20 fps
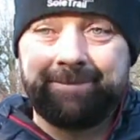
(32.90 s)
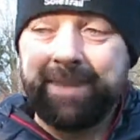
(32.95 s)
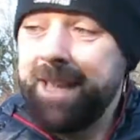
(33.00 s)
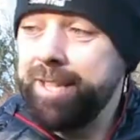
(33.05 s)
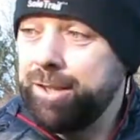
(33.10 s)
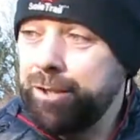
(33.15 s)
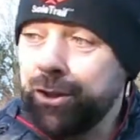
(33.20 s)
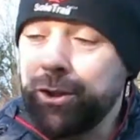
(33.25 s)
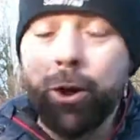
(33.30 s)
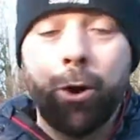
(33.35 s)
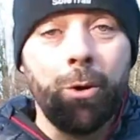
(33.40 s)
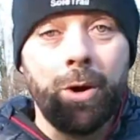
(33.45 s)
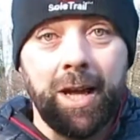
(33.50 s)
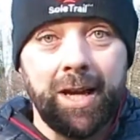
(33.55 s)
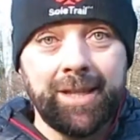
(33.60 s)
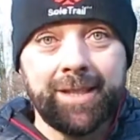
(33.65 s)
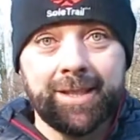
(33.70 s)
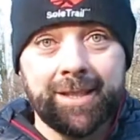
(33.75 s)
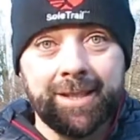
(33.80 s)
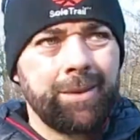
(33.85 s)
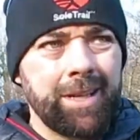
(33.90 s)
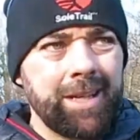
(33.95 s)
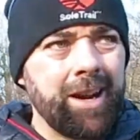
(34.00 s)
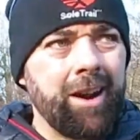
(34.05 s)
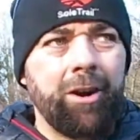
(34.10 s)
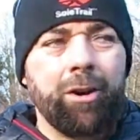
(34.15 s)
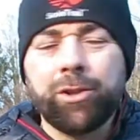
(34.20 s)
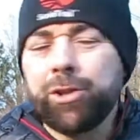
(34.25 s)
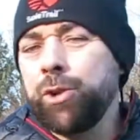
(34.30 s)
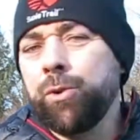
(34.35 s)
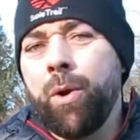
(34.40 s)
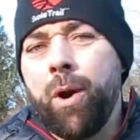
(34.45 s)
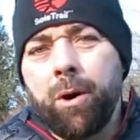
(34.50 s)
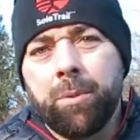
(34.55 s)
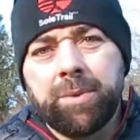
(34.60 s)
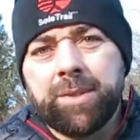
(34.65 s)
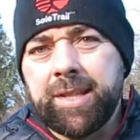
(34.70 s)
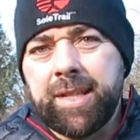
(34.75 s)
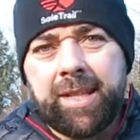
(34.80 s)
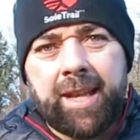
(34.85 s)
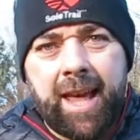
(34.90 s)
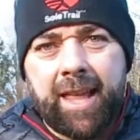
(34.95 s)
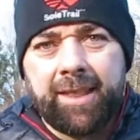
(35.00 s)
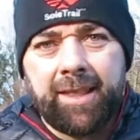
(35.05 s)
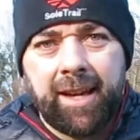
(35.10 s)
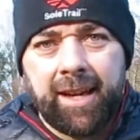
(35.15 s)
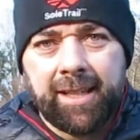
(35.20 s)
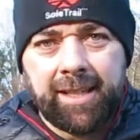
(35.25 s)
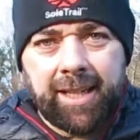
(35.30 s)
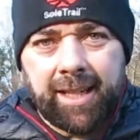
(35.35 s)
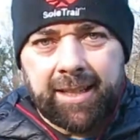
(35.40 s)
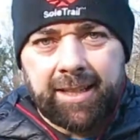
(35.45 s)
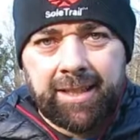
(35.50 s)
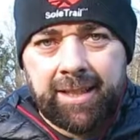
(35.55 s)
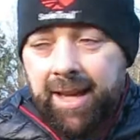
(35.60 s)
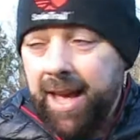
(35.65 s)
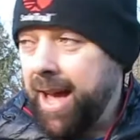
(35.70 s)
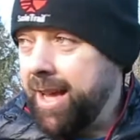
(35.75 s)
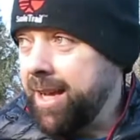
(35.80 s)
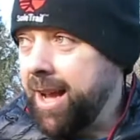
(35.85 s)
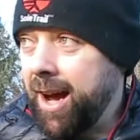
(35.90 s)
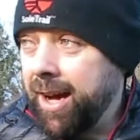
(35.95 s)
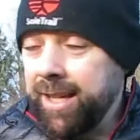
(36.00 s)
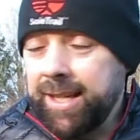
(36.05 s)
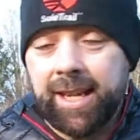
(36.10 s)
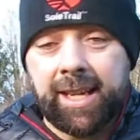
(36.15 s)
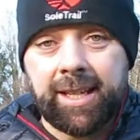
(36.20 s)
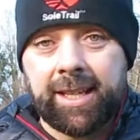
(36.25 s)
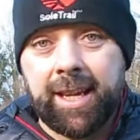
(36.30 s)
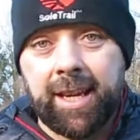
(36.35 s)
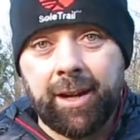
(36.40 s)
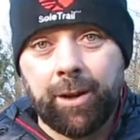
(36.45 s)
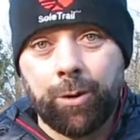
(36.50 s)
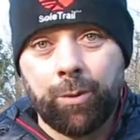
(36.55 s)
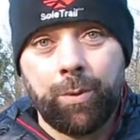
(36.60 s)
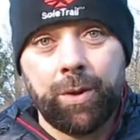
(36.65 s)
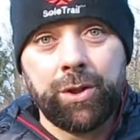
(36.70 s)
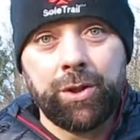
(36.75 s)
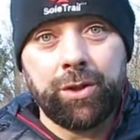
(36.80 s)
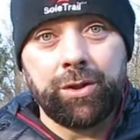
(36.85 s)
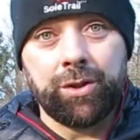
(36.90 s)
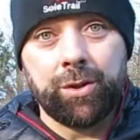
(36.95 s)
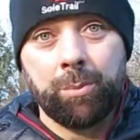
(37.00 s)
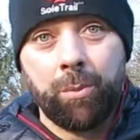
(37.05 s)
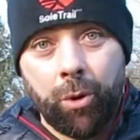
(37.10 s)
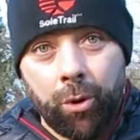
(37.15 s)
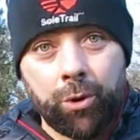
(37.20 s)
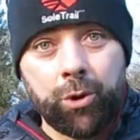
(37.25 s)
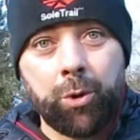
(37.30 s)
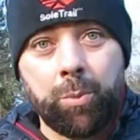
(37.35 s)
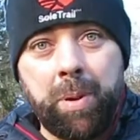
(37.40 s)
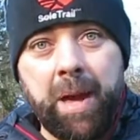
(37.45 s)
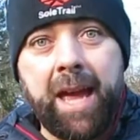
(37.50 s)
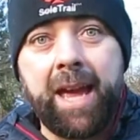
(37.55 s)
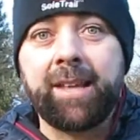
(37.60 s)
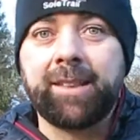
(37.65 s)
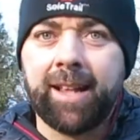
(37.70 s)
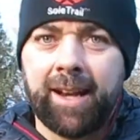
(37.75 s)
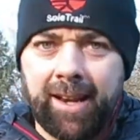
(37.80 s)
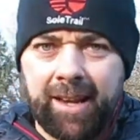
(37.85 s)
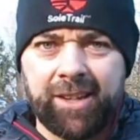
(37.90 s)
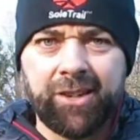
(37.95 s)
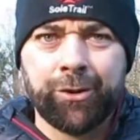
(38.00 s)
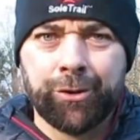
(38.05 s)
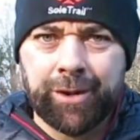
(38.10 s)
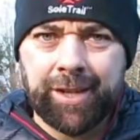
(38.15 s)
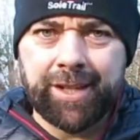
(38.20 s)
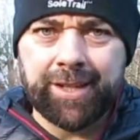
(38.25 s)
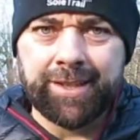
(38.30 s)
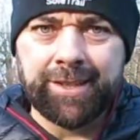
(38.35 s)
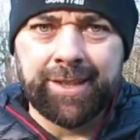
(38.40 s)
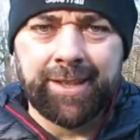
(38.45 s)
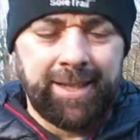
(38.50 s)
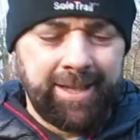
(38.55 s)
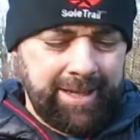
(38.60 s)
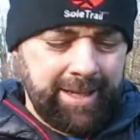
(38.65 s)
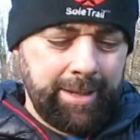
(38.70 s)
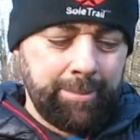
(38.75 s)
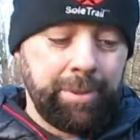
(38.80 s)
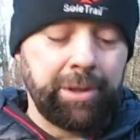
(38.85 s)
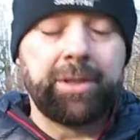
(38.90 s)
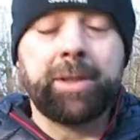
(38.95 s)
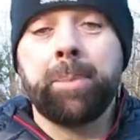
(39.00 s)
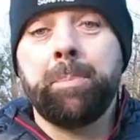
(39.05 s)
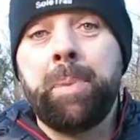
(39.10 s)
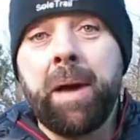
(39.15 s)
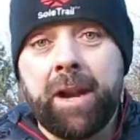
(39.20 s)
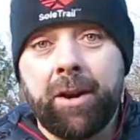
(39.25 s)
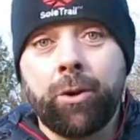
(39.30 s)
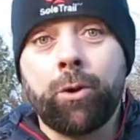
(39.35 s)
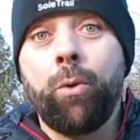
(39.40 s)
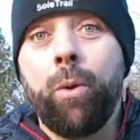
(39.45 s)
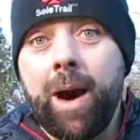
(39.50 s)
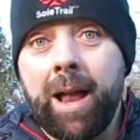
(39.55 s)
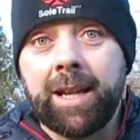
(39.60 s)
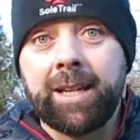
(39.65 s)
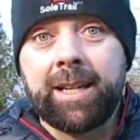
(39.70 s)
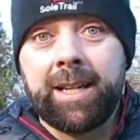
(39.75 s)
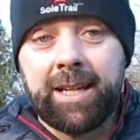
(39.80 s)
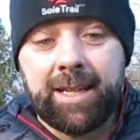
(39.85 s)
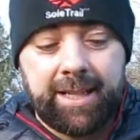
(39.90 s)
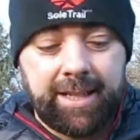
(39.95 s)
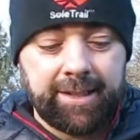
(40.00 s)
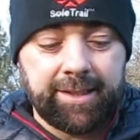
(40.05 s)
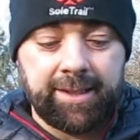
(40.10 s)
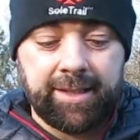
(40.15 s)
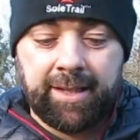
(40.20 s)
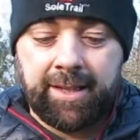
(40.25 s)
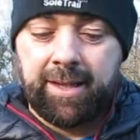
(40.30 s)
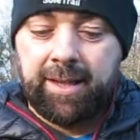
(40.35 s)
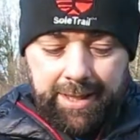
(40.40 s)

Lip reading: It's so light. You always see that in hiking and hiking gear. The more you pay, the lighter it is, but the better quality it is.